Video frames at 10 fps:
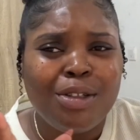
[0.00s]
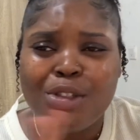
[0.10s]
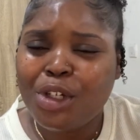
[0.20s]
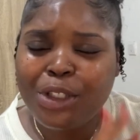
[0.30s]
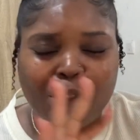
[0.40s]

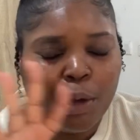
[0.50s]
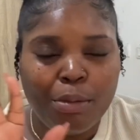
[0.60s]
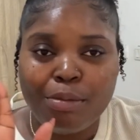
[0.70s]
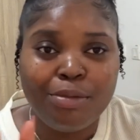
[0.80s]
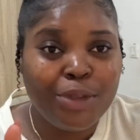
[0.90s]
just
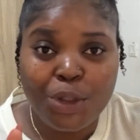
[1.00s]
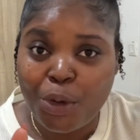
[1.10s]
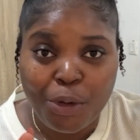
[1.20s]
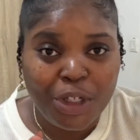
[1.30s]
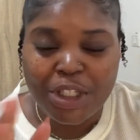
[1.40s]
some
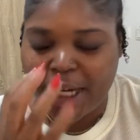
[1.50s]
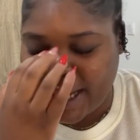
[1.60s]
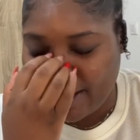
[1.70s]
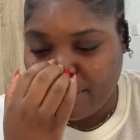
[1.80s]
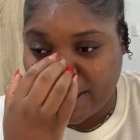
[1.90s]
story
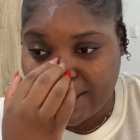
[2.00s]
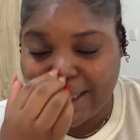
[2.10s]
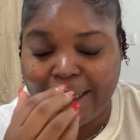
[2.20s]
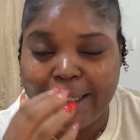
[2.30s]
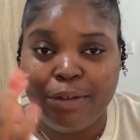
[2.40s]
sha.
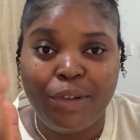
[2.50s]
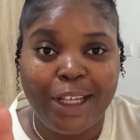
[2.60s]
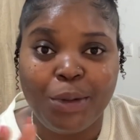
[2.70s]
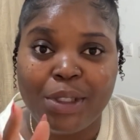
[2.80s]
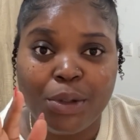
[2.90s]
Basically the
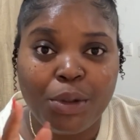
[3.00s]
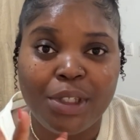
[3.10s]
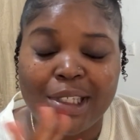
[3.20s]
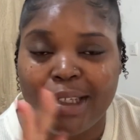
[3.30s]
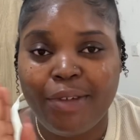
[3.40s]
flight was still
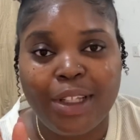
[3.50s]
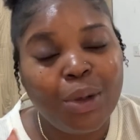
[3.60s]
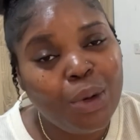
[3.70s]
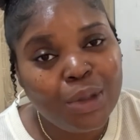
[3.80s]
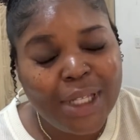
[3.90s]
going to leave at the
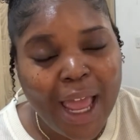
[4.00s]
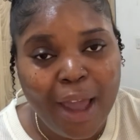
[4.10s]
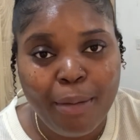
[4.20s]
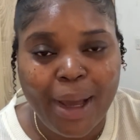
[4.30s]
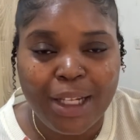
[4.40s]
old
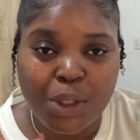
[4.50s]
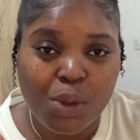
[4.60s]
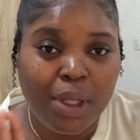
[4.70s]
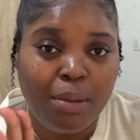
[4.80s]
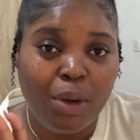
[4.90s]
time and they
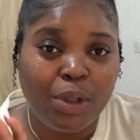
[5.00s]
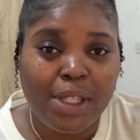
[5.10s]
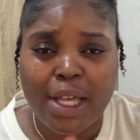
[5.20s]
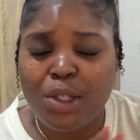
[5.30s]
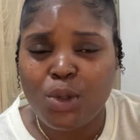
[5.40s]
told him he was
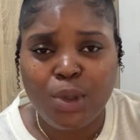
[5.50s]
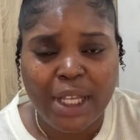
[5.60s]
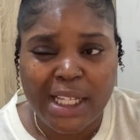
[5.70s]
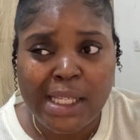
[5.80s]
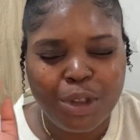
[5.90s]
there too
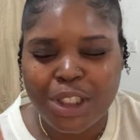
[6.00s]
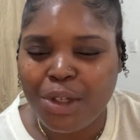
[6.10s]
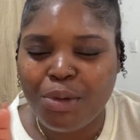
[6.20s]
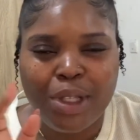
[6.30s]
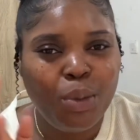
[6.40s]
late. It was just
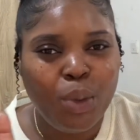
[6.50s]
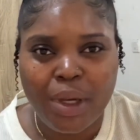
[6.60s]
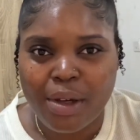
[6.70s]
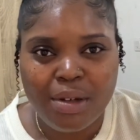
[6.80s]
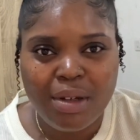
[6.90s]
a really
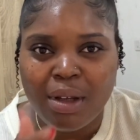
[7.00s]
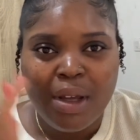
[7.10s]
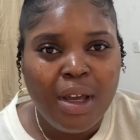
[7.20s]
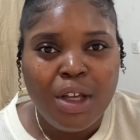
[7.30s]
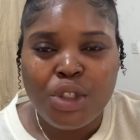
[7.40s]
weird
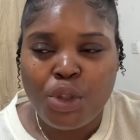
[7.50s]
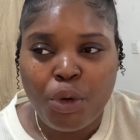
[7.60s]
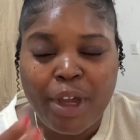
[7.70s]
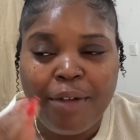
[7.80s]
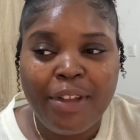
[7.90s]

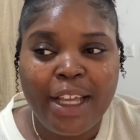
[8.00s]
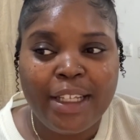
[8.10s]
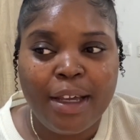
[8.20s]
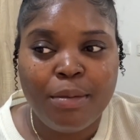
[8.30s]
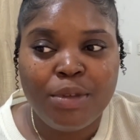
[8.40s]
story. I feel like
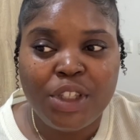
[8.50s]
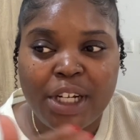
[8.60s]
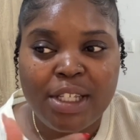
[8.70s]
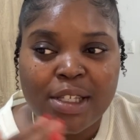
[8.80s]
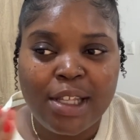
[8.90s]
they're
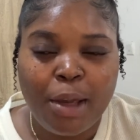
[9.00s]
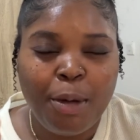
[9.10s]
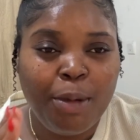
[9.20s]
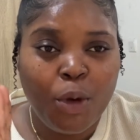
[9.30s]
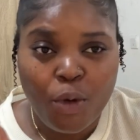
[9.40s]
starting to like
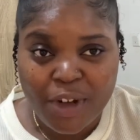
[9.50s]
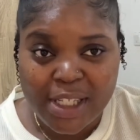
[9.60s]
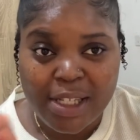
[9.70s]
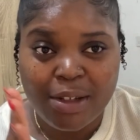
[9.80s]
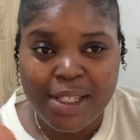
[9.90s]
maybe
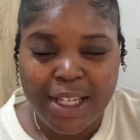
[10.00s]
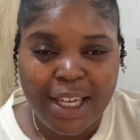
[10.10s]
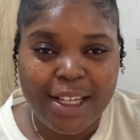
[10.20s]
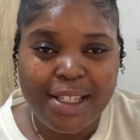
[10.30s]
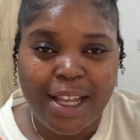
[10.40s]
oversell
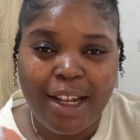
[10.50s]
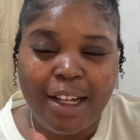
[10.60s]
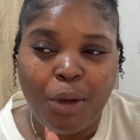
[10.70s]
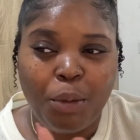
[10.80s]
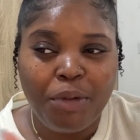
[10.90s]
tickets, and then
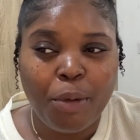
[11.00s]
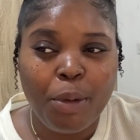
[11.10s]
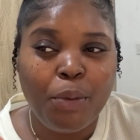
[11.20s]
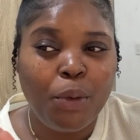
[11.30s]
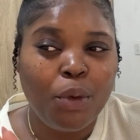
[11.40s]
they wait for
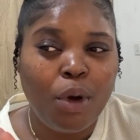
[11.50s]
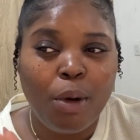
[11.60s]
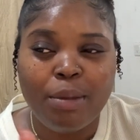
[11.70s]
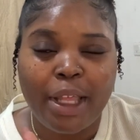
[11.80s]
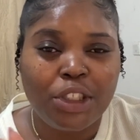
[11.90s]
people who
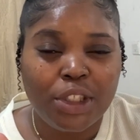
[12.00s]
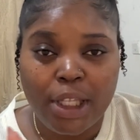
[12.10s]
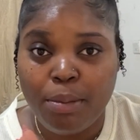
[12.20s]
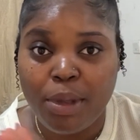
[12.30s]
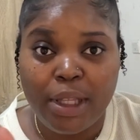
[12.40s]
come like just
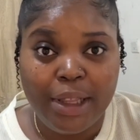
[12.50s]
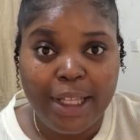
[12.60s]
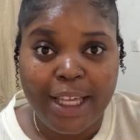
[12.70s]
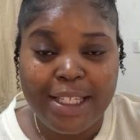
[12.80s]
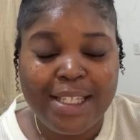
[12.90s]
a bit
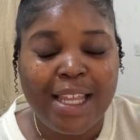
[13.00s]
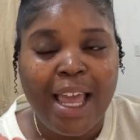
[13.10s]
late